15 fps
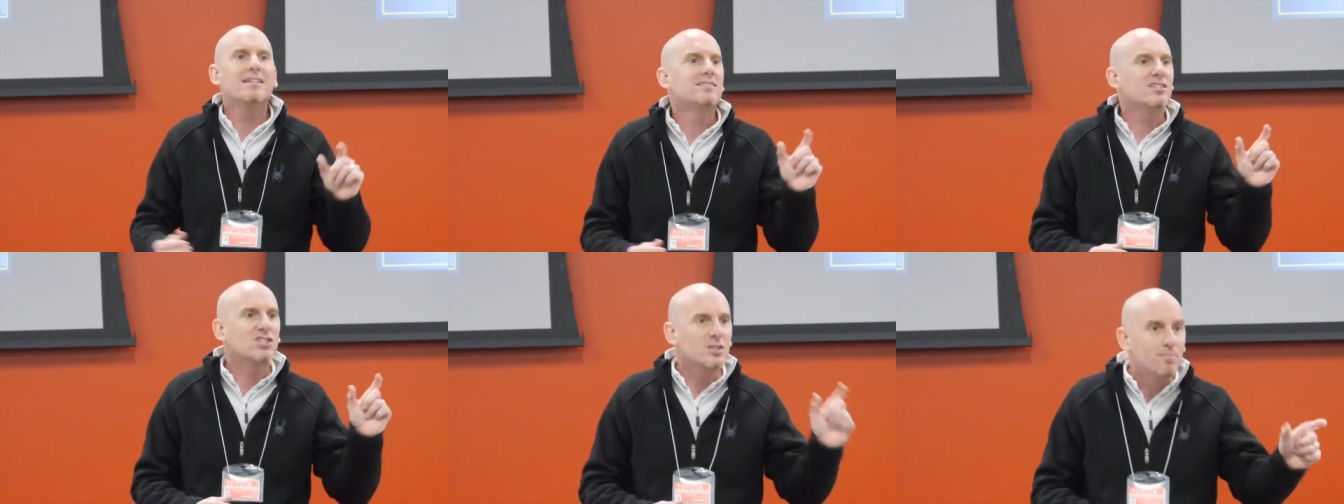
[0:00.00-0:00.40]

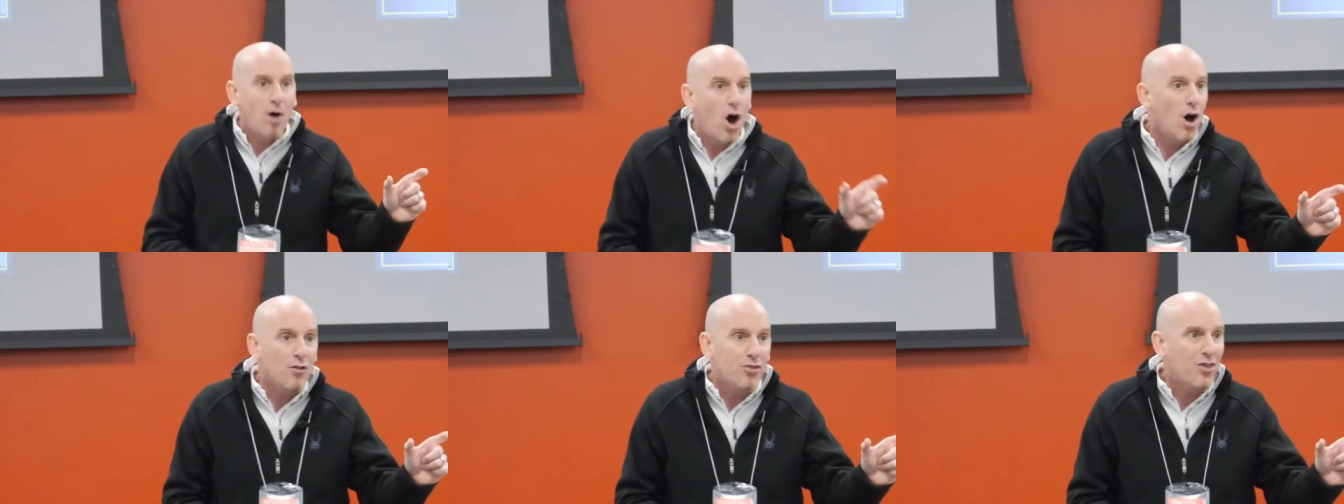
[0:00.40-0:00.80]
It's a
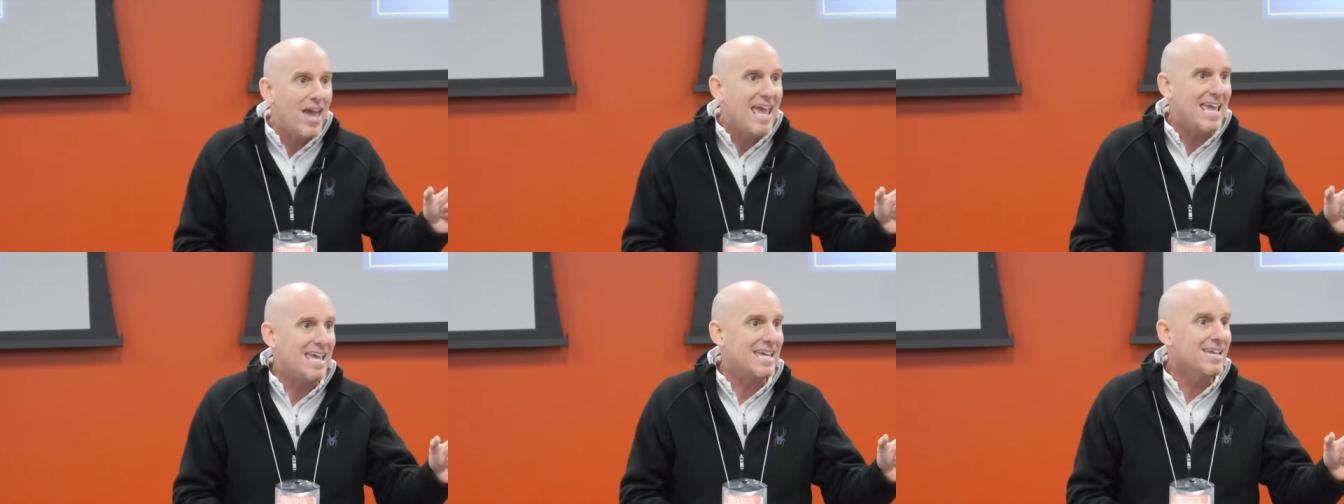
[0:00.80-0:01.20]
small
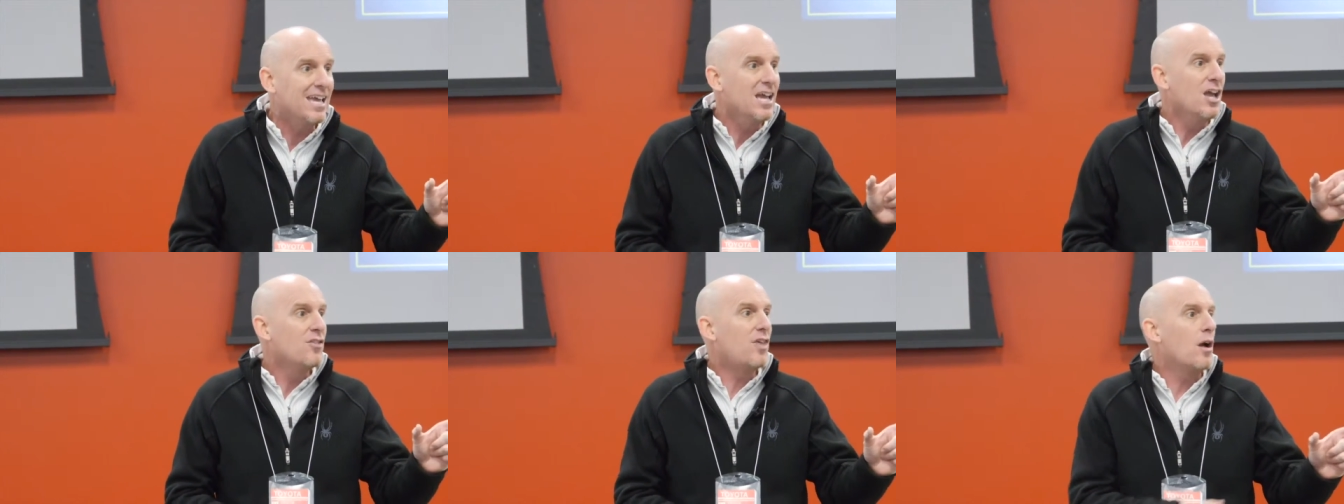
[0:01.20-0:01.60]
thing
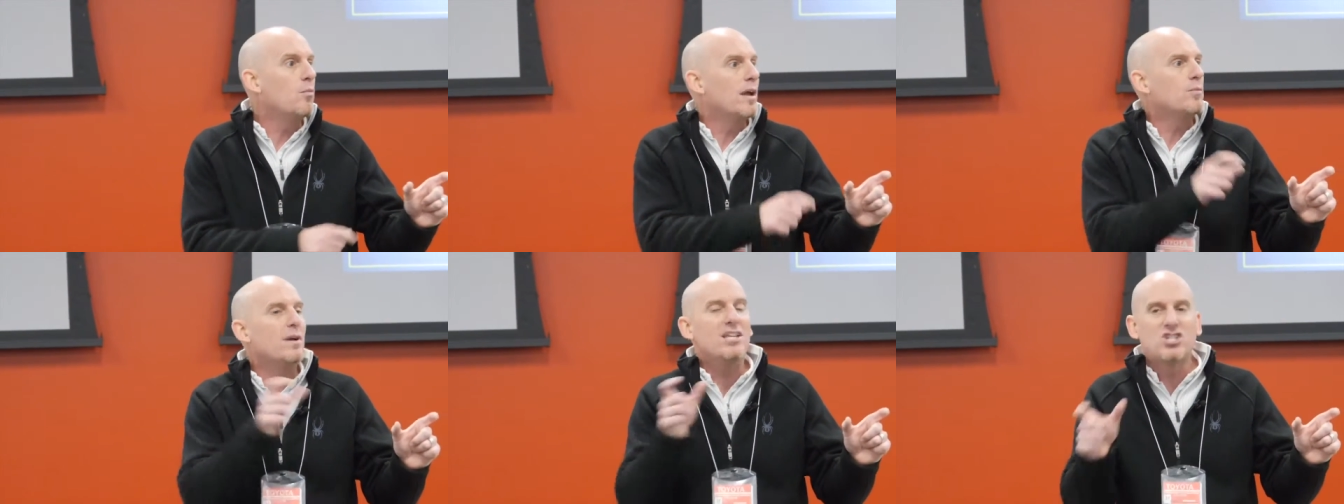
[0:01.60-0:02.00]
that
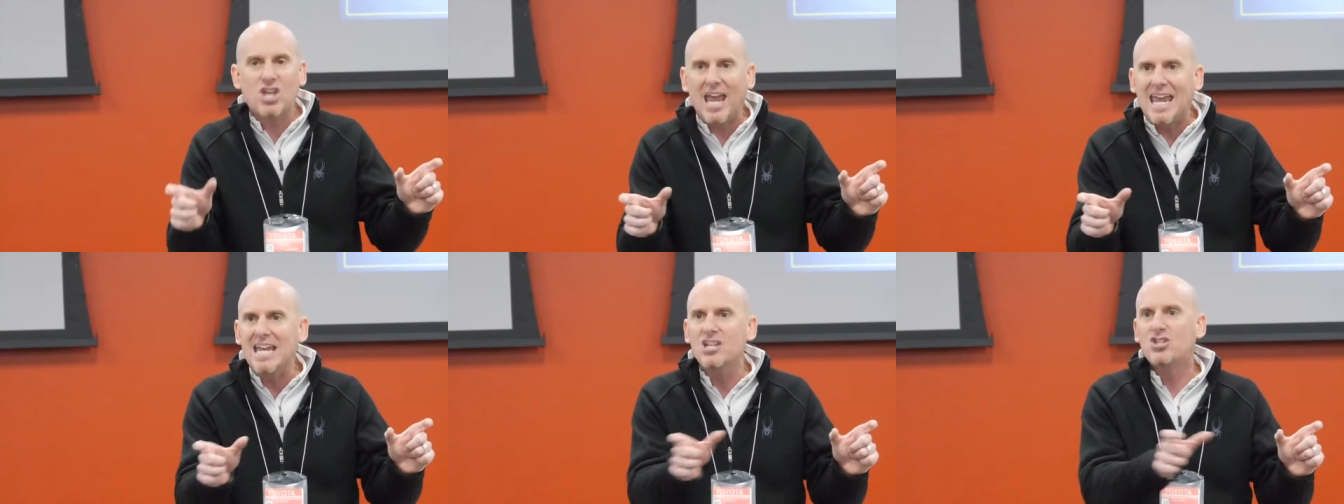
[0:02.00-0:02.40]
when we
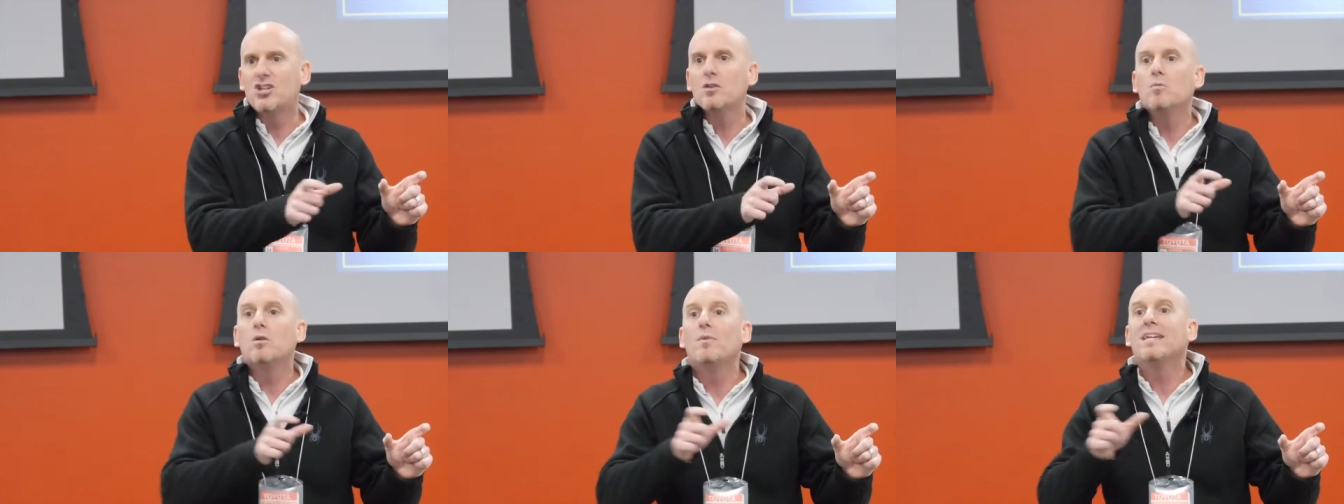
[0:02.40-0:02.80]
change
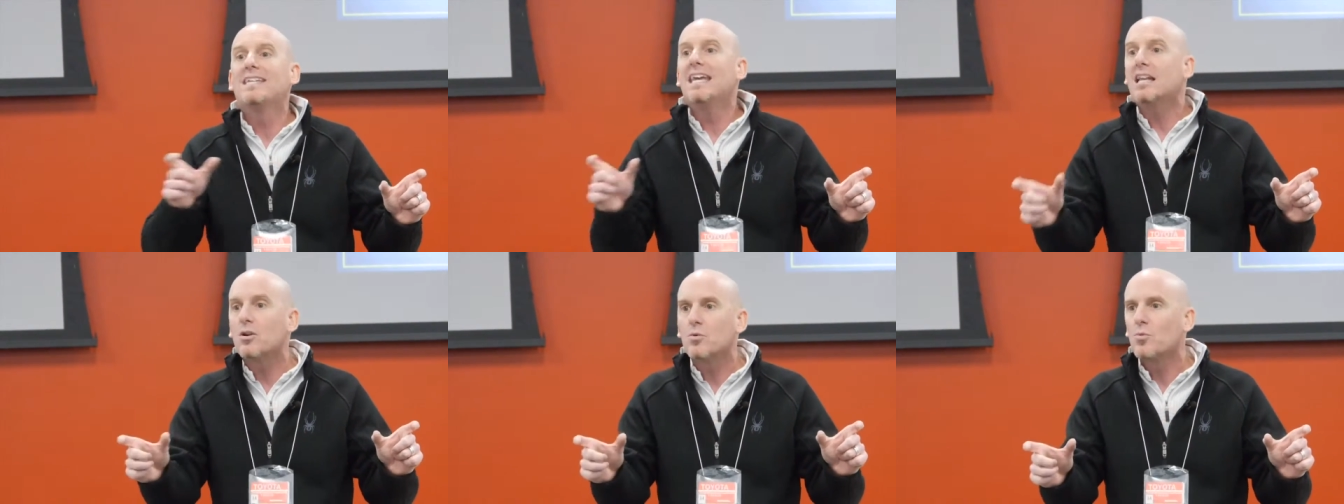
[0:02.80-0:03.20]
it, when we
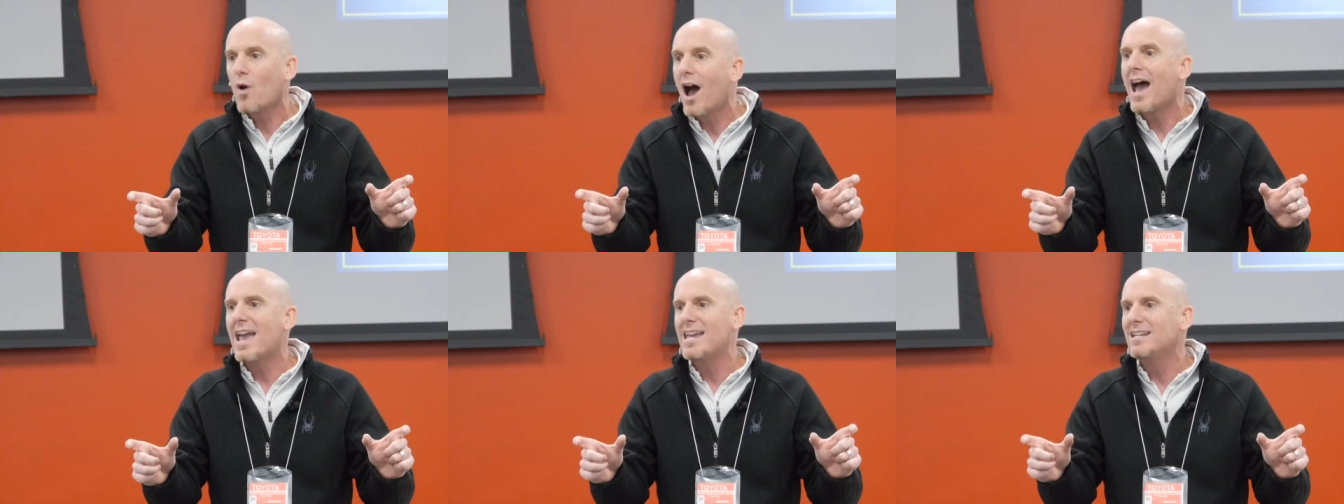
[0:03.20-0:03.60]
get it
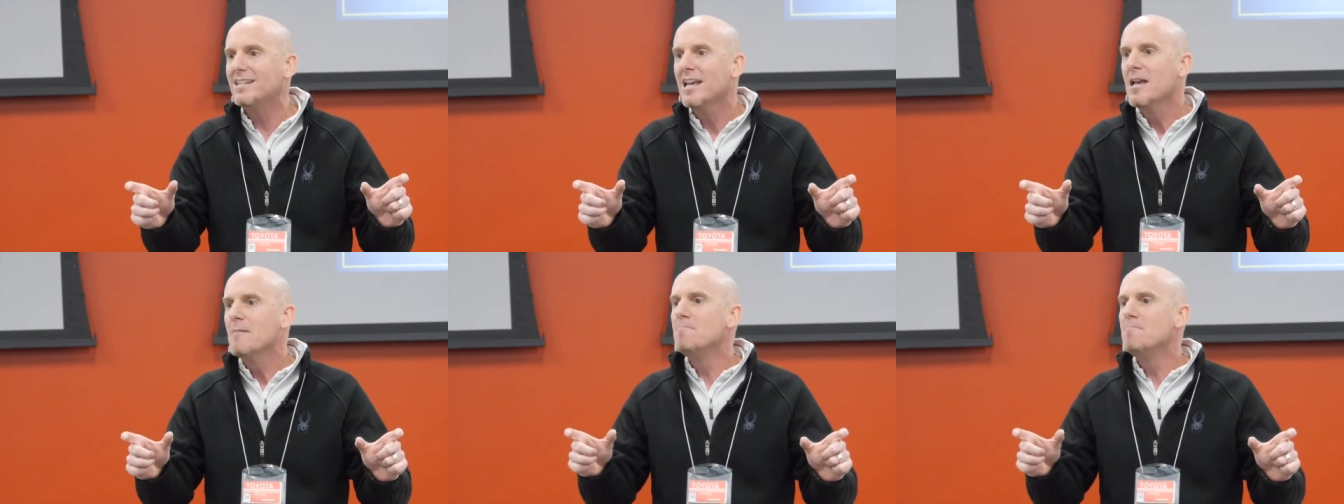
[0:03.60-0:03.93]
right,